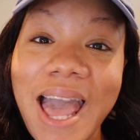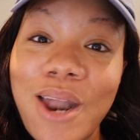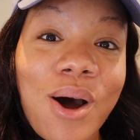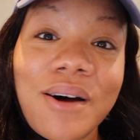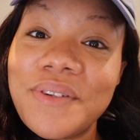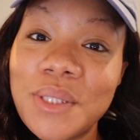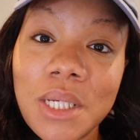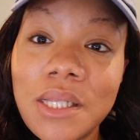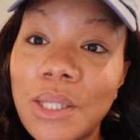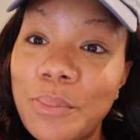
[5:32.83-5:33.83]
hat off and
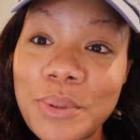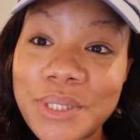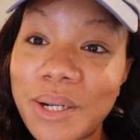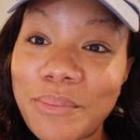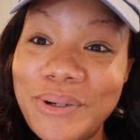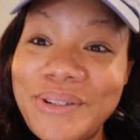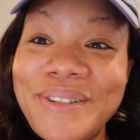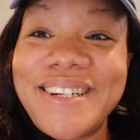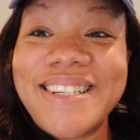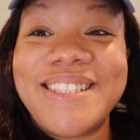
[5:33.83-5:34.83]
look a little presentable
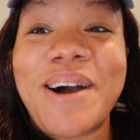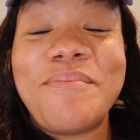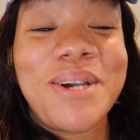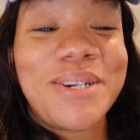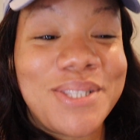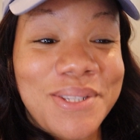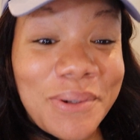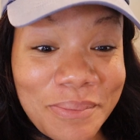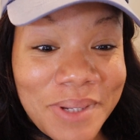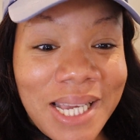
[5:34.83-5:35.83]
because I'll be on
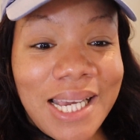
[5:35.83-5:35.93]
Zoom